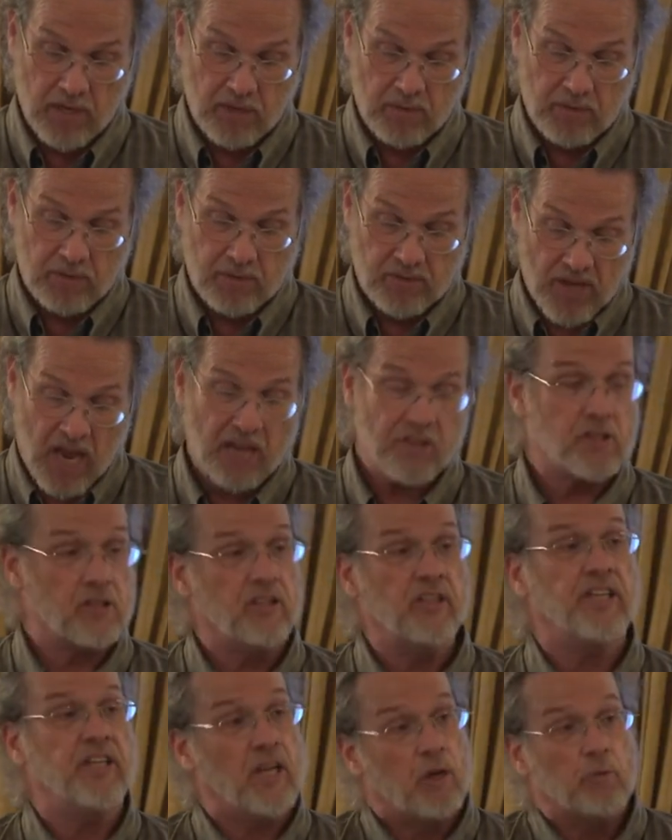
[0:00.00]
is
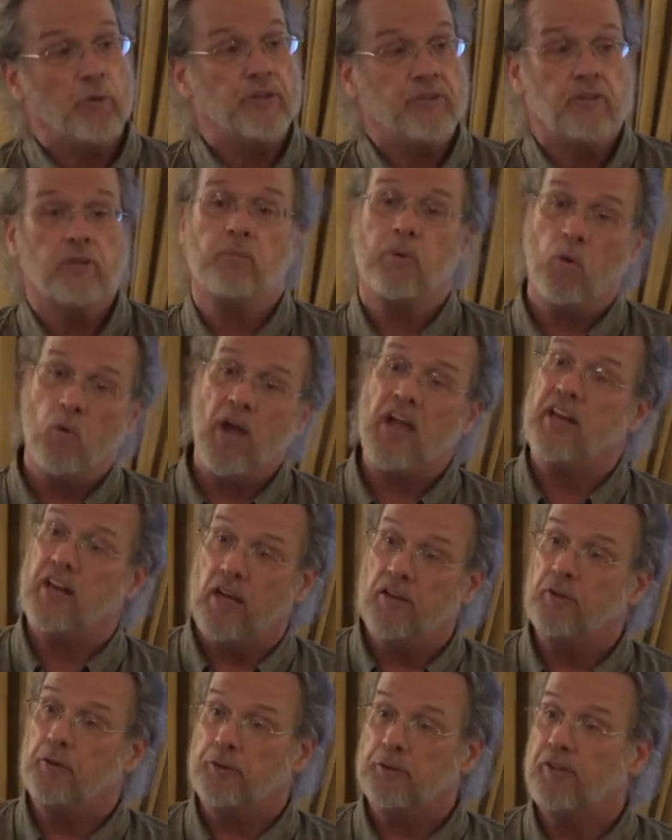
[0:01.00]
actually a reasonable way to
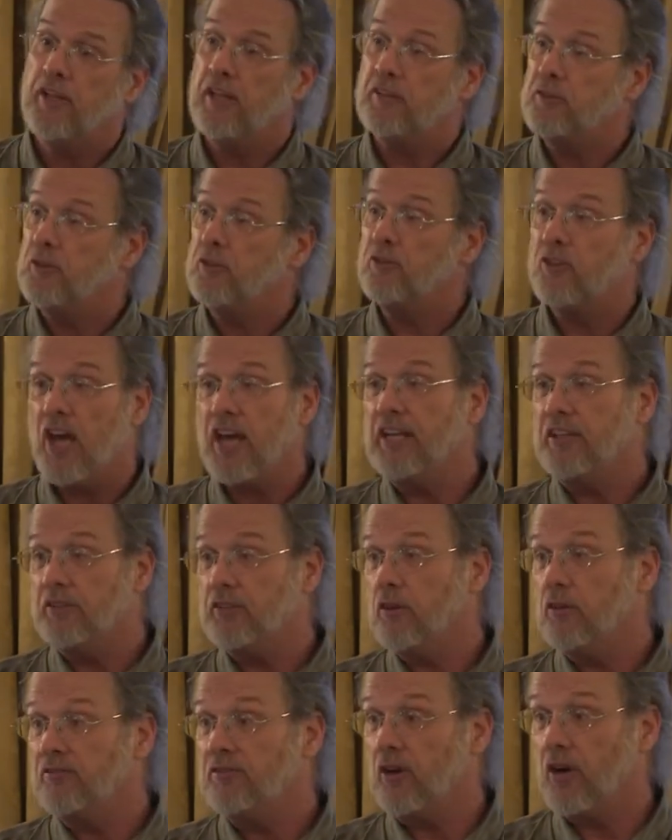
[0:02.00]
understand society
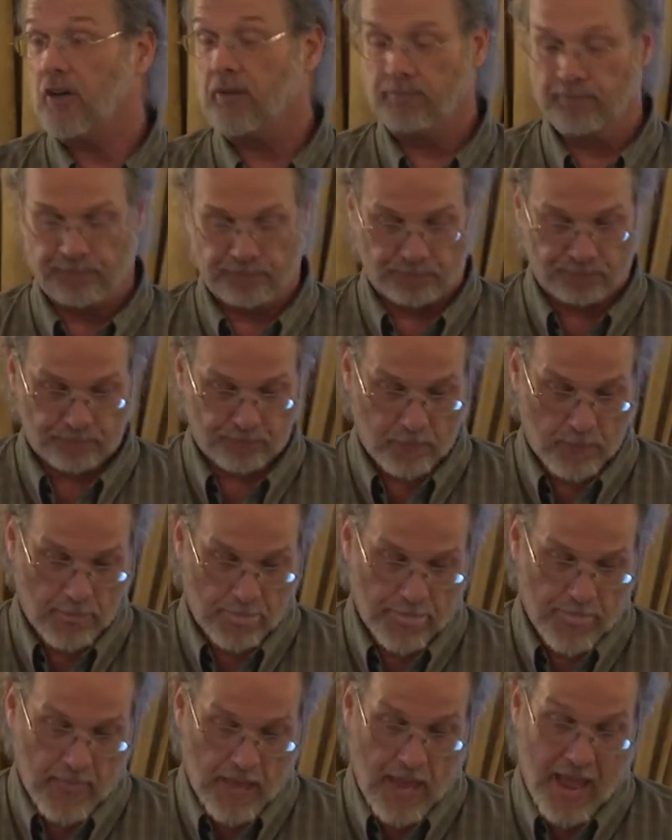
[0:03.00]
so far.
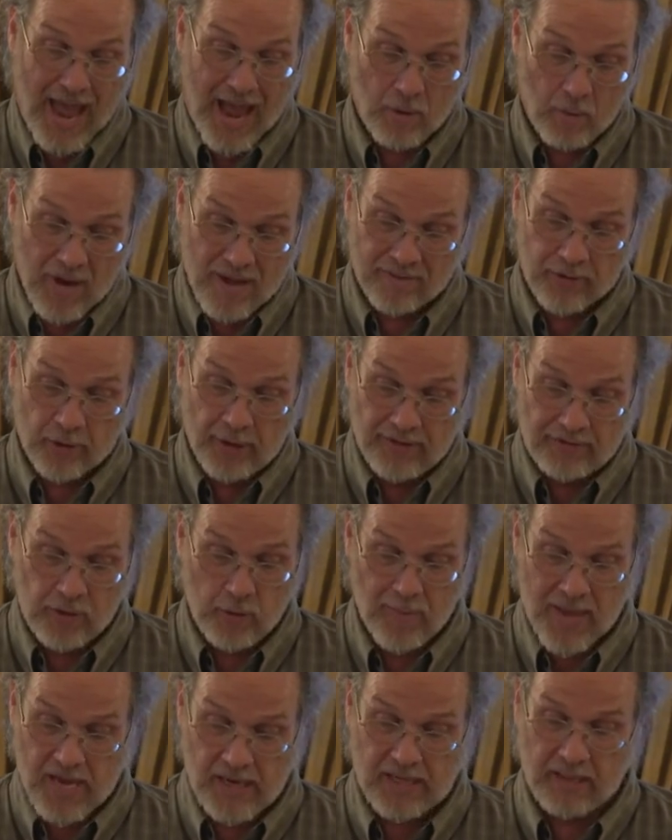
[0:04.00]
However, if
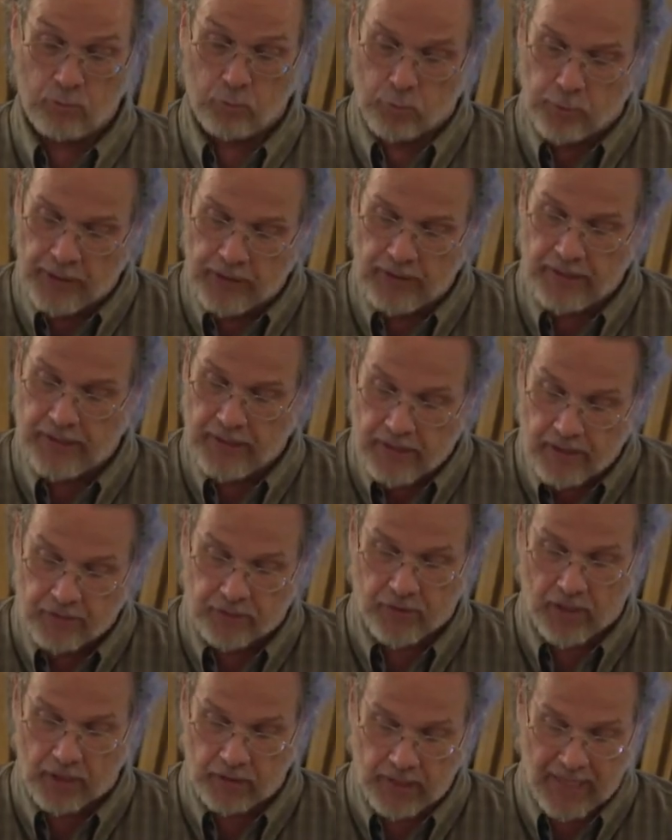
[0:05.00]
humanity really is
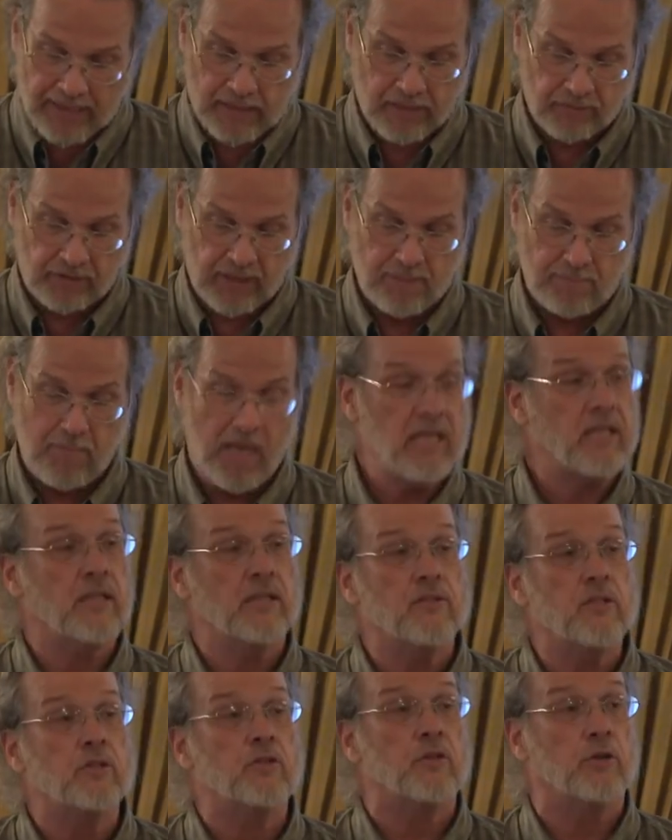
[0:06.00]
collectively
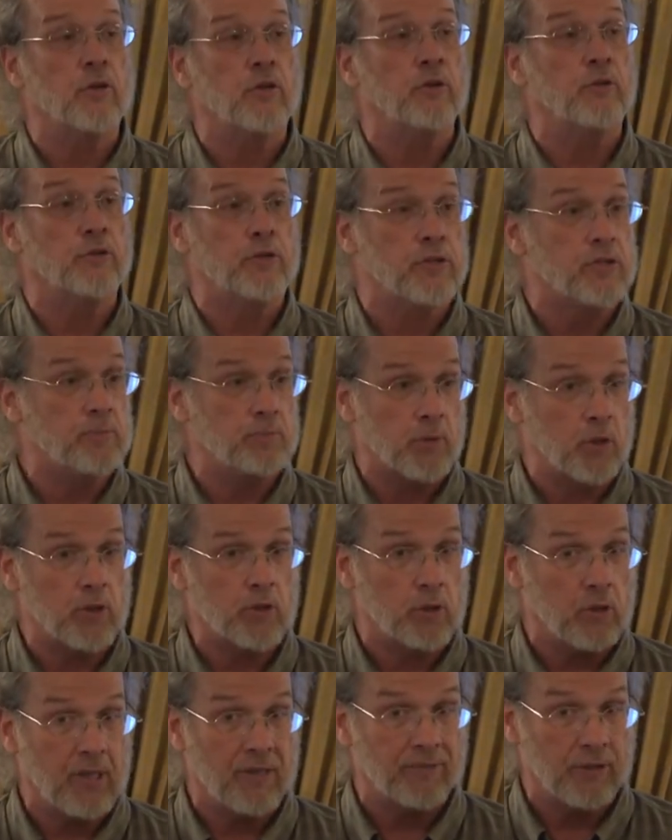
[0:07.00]
making the turn to
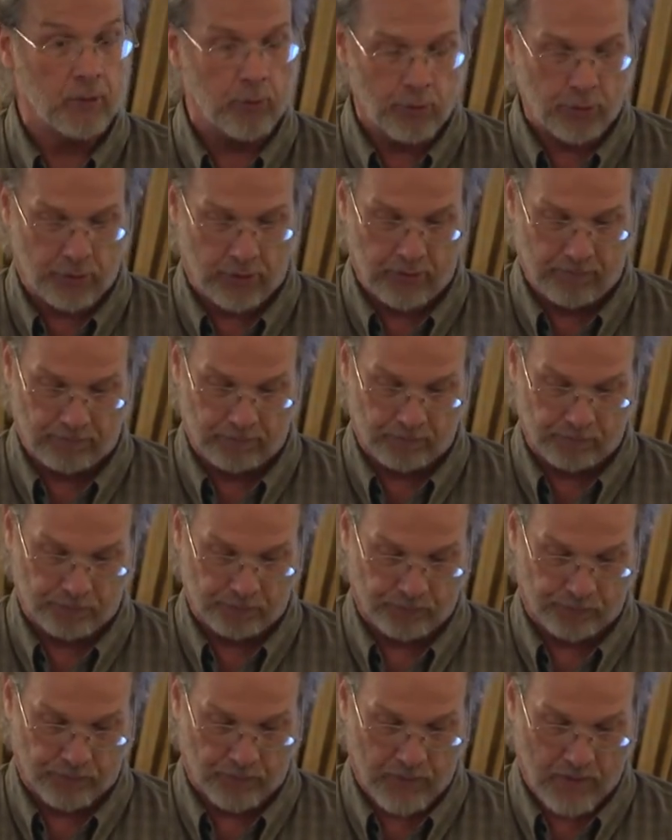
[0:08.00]
spiritual evolution,
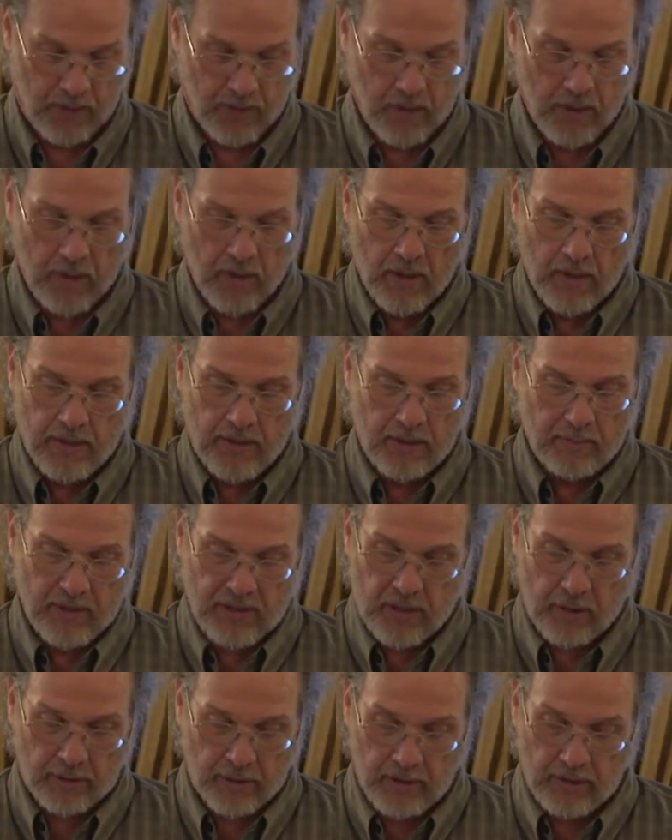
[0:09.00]
then
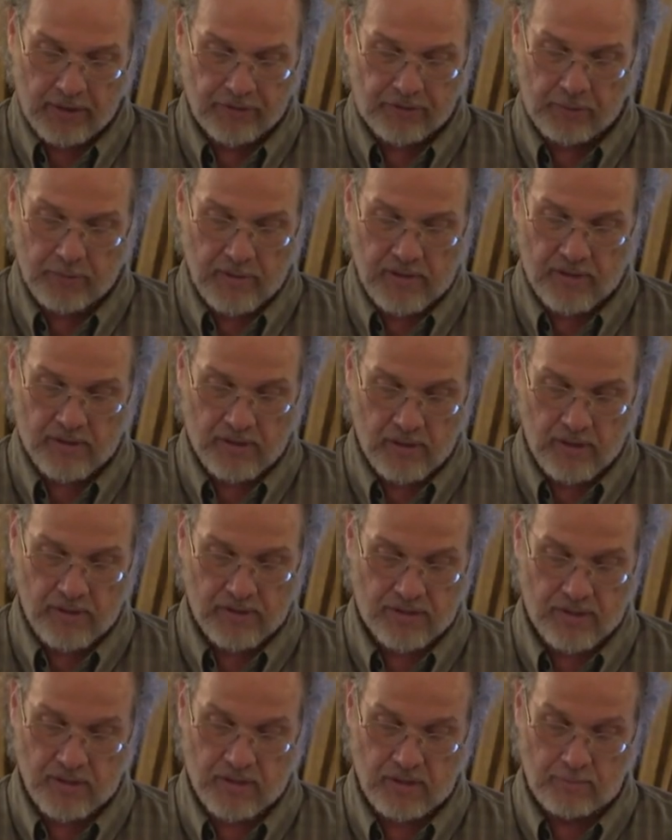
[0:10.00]
materialism and
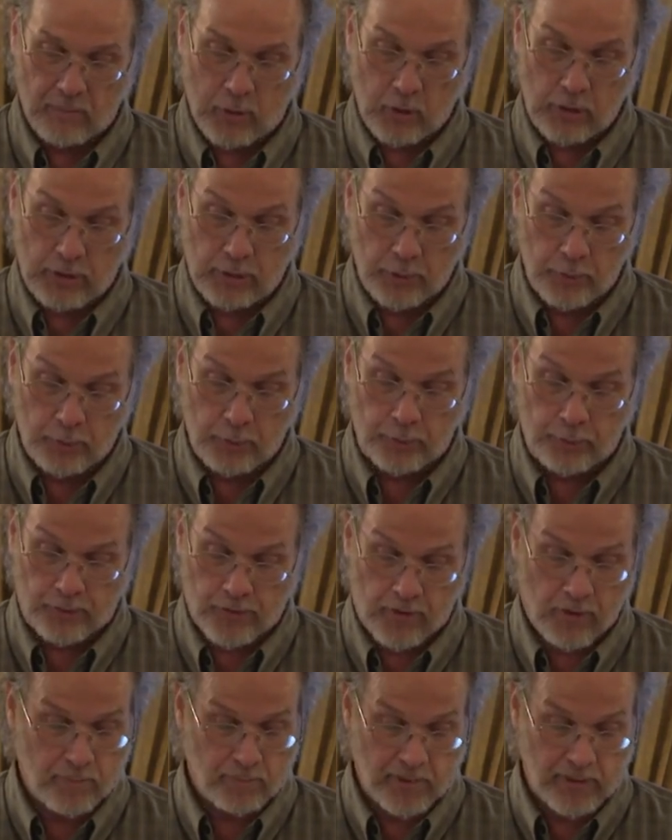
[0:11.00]
cynicism lose
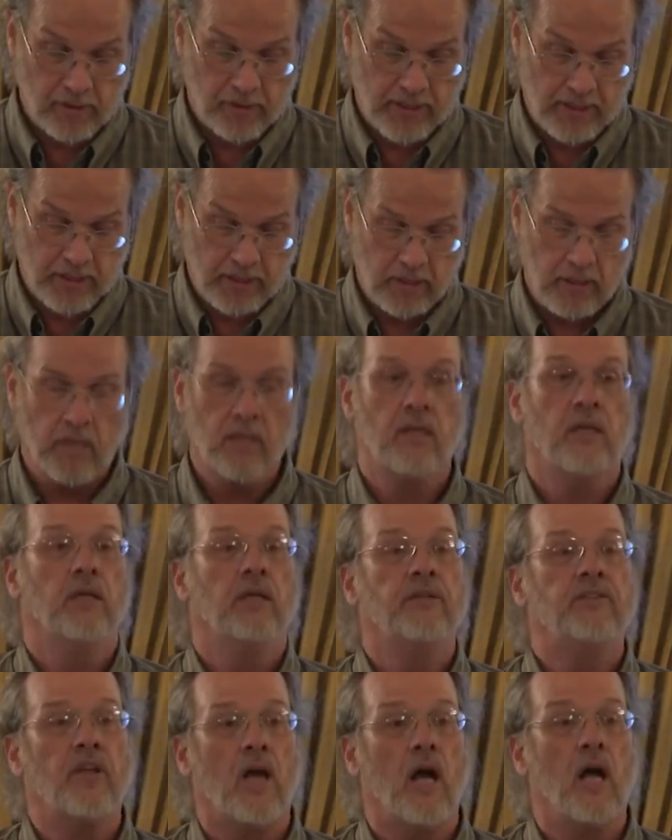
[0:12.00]
their ability
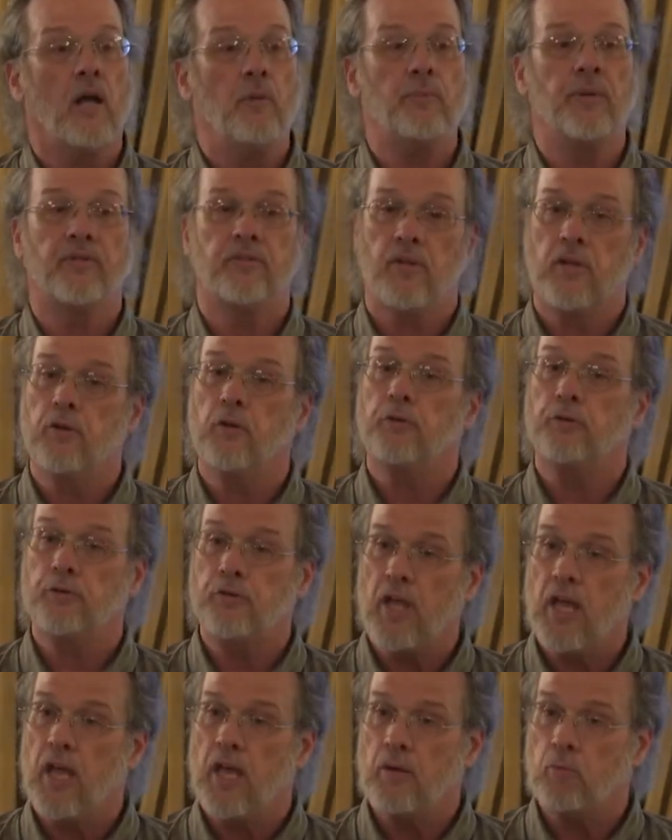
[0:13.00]
to help us
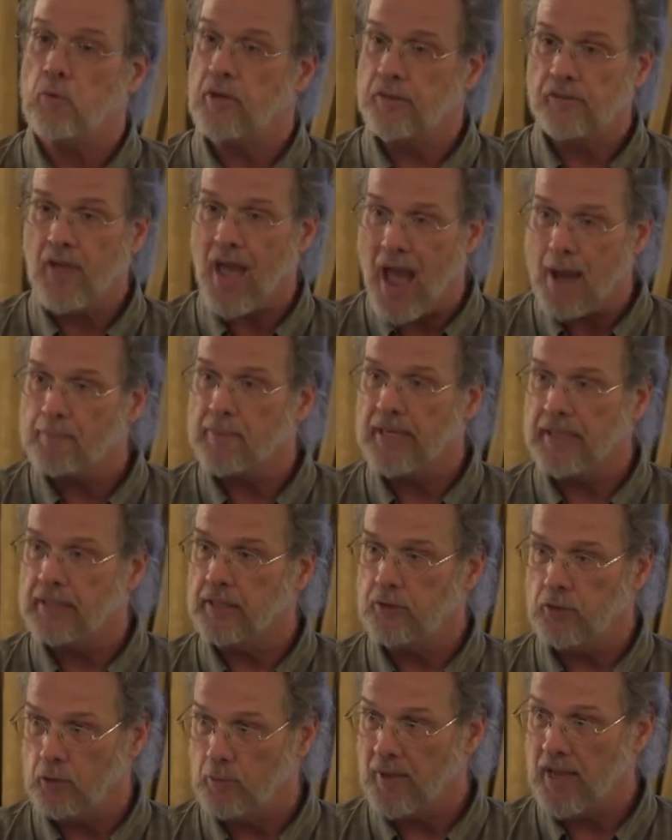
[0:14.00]
understand what is happening in
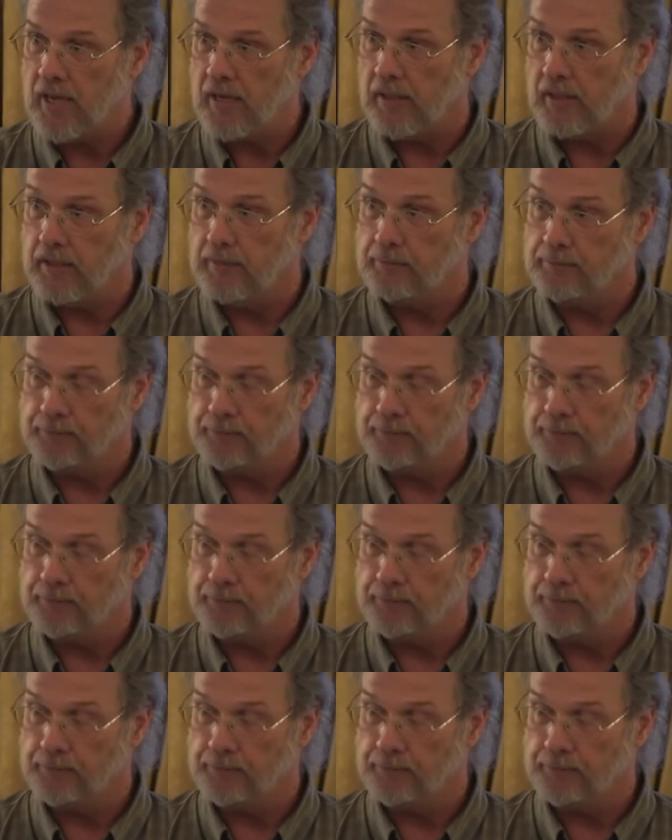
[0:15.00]
humanity.